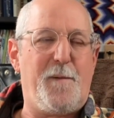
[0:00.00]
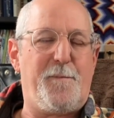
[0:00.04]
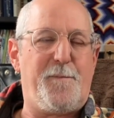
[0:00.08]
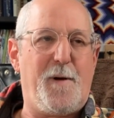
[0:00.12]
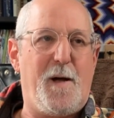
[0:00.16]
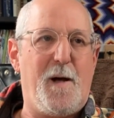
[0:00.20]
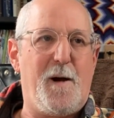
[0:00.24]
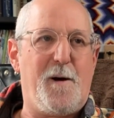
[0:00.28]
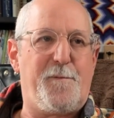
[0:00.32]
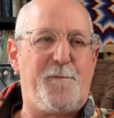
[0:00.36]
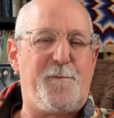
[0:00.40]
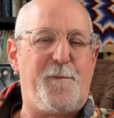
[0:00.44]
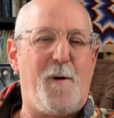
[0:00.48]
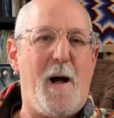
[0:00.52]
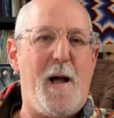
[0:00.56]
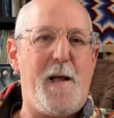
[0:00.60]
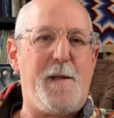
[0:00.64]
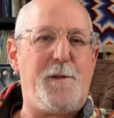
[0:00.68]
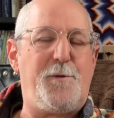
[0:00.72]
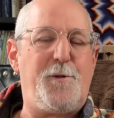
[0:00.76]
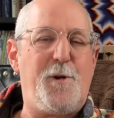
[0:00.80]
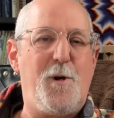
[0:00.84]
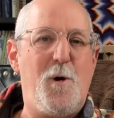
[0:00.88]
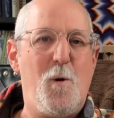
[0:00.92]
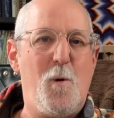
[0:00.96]
a fine
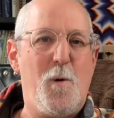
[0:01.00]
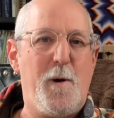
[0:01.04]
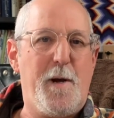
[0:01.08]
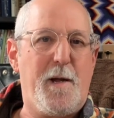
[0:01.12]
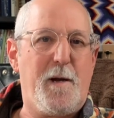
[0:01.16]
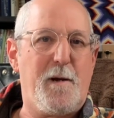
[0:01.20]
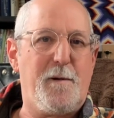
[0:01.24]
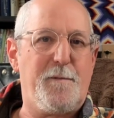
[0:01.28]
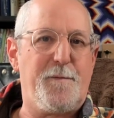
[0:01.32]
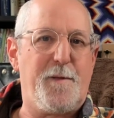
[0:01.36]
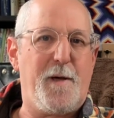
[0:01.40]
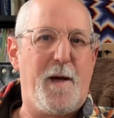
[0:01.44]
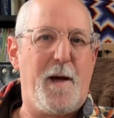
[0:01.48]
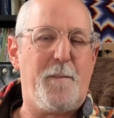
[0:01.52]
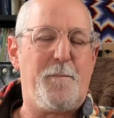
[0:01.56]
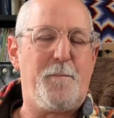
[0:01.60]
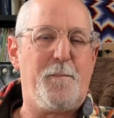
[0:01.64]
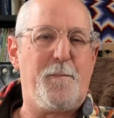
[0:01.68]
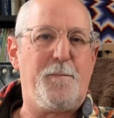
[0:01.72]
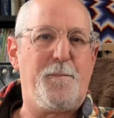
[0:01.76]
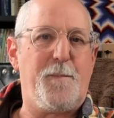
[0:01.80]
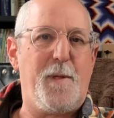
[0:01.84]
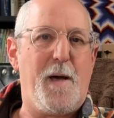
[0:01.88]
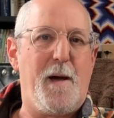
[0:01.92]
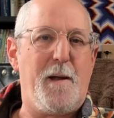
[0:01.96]
tuning of
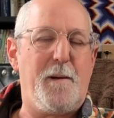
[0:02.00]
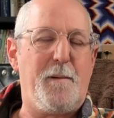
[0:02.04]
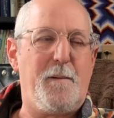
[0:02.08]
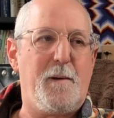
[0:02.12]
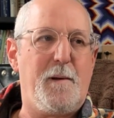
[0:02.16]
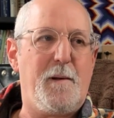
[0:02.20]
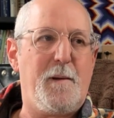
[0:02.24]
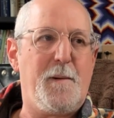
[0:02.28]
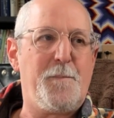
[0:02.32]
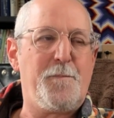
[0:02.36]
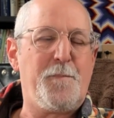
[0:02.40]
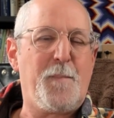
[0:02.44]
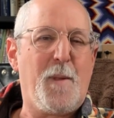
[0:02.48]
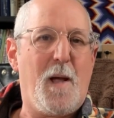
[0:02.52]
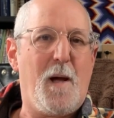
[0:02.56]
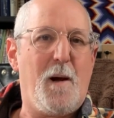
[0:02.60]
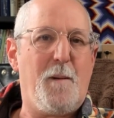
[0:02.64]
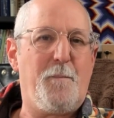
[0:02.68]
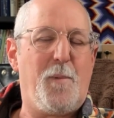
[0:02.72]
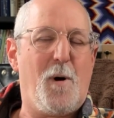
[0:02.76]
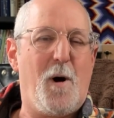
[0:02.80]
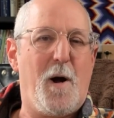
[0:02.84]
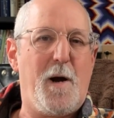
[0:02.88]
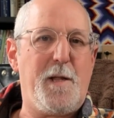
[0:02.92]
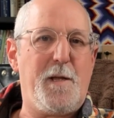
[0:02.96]
that
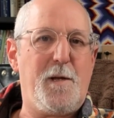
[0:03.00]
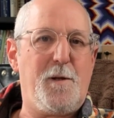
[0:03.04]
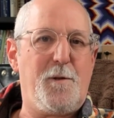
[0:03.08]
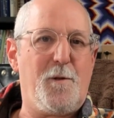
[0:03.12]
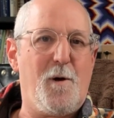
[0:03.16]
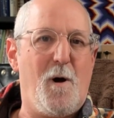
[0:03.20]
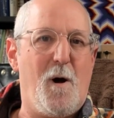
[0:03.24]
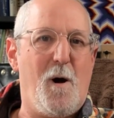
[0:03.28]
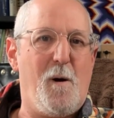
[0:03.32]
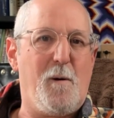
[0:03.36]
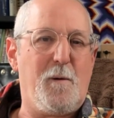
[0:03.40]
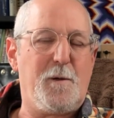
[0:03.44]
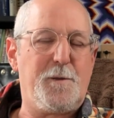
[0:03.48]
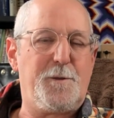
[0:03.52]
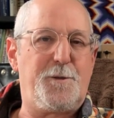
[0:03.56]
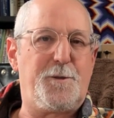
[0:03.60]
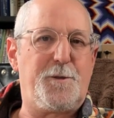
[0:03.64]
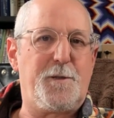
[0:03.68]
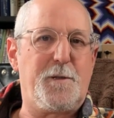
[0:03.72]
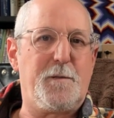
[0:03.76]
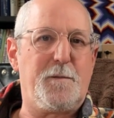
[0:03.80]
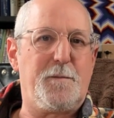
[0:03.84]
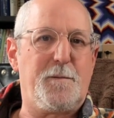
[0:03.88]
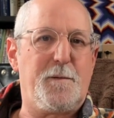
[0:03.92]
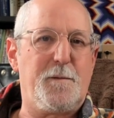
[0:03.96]
body of knowledge
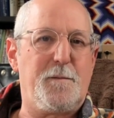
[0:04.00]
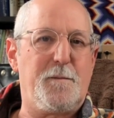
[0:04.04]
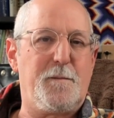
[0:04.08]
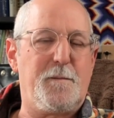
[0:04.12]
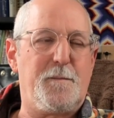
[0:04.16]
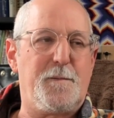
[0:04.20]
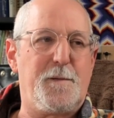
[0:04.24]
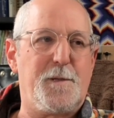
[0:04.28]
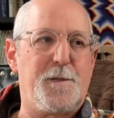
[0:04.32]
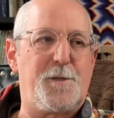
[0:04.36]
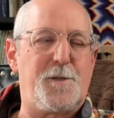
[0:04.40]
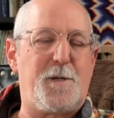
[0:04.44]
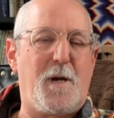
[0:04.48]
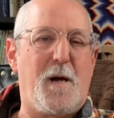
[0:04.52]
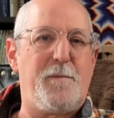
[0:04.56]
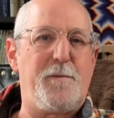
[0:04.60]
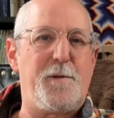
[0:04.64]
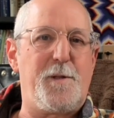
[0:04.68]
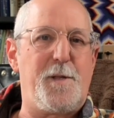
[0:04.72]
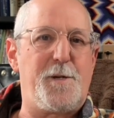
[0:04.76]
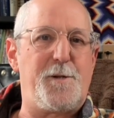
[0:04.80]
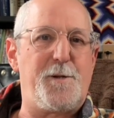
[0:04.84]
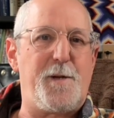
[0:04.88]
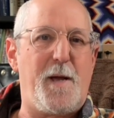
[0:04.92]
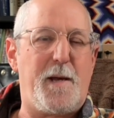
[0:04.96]
to discover
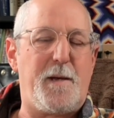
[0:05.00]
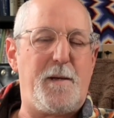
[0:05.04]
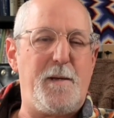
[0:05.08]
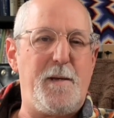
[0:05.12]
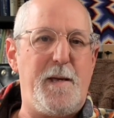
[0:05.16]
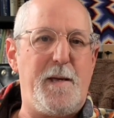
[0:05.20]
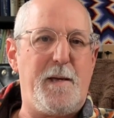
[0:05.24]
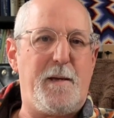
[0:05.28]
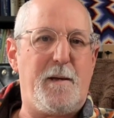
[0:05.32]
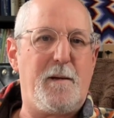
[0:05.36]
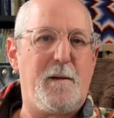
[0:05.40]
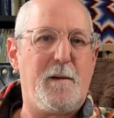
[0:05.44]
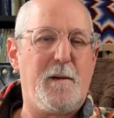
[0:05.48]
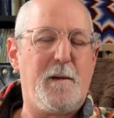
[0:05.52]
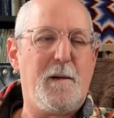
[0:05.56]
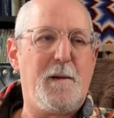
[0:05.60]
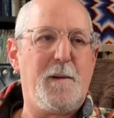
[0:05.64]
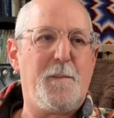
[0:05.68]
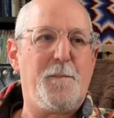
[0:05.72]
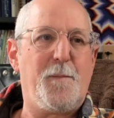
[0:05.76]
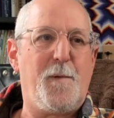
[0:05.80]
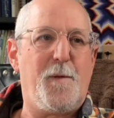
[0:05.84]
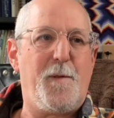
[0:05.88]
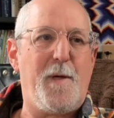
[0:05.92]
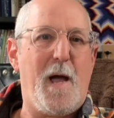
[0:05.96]
the technique
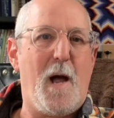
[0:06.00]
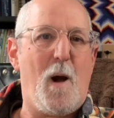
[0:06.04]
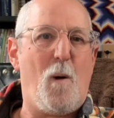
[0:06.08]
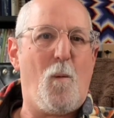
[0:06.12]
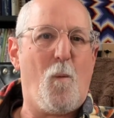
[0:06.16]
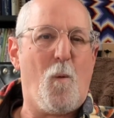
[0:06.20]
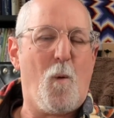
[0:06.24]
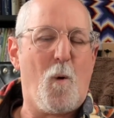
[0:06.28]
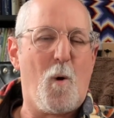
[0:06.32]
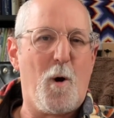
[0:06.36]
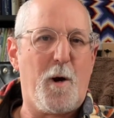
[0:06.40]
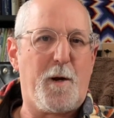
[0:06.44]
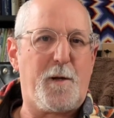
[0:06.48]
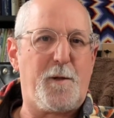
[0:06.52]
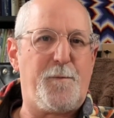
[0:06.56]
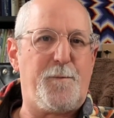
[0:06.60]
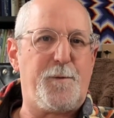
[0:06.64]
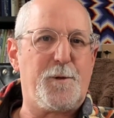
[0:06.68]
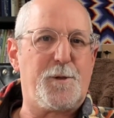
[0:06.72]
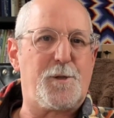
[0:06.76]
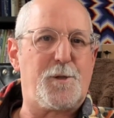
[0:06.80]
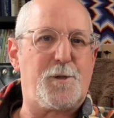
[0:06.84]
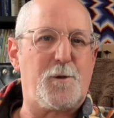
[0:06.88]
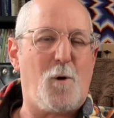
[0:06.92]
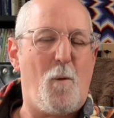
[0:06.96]
that worked for
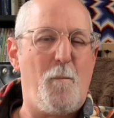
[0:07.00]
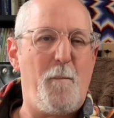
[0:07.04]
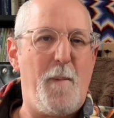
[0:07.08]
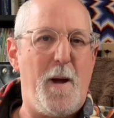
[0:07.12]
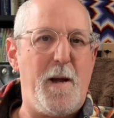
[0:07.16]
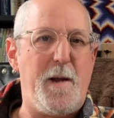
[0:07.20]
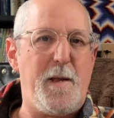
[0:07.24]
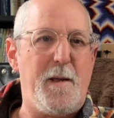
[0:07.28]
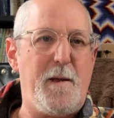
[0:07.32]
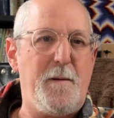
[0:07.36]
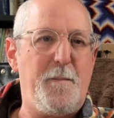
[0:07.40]
so many